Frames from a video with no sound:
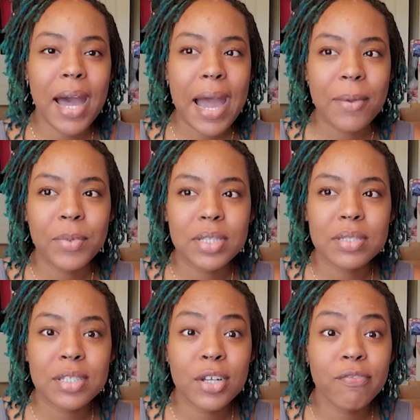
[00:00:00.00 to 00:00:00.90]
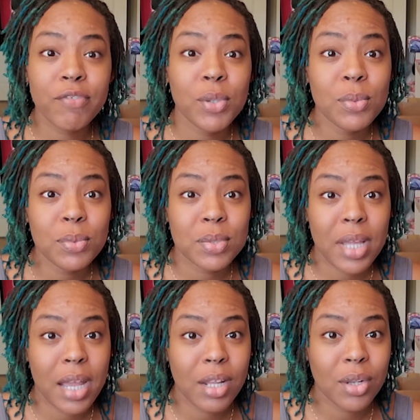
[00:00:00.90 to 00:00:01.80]
I was
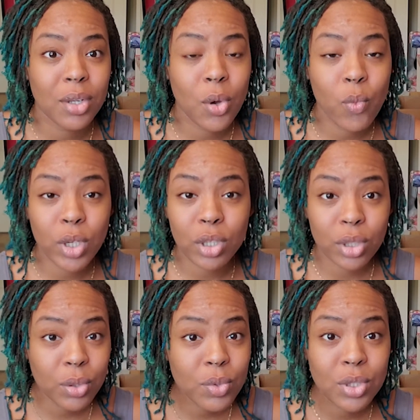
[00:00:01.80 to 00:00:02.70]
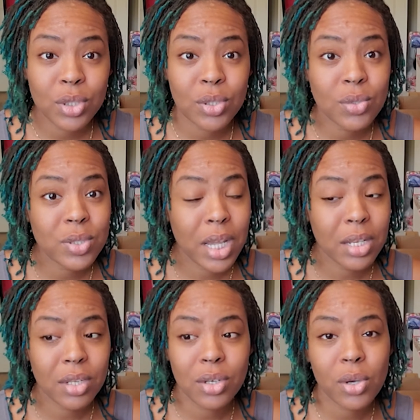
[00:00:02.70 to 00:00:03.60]
confused. I didn't know what glue to use. I
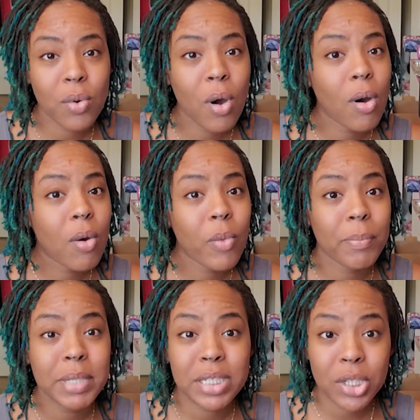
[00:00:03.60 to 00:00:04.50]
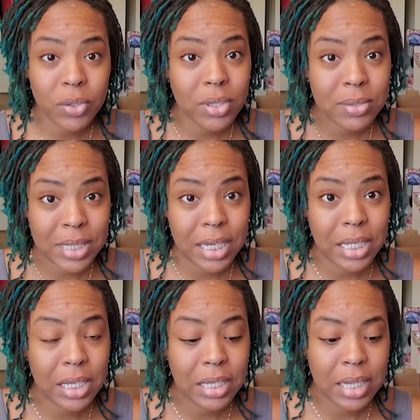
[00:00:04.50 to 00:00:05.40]
didn't know what materials I
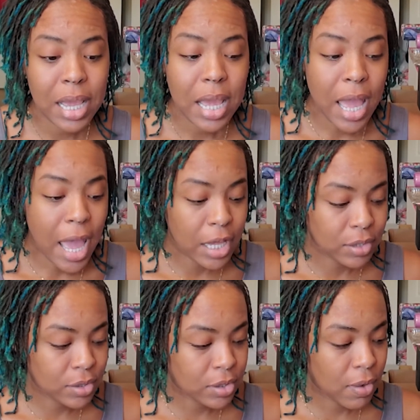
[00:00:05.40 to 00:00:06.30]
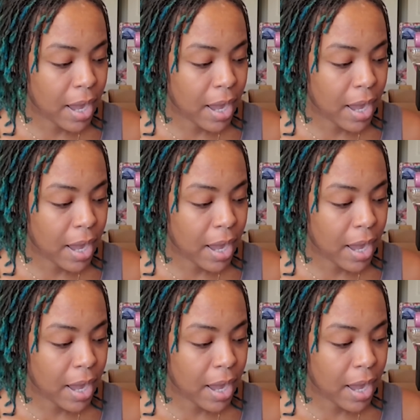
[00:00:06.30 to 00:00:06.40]
needed. And so